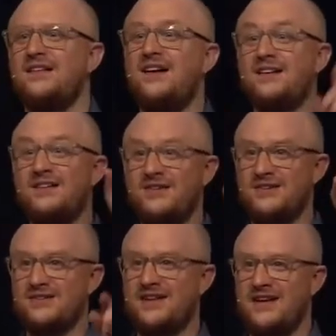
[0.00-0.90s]
lock the
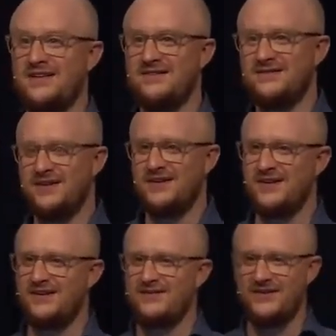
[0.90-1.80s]
doors, guys. We're going
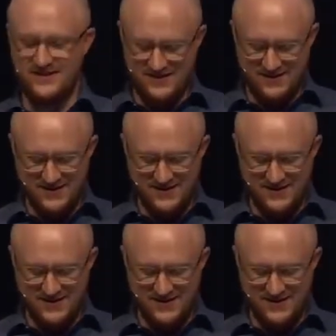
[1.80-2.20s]
to go for it.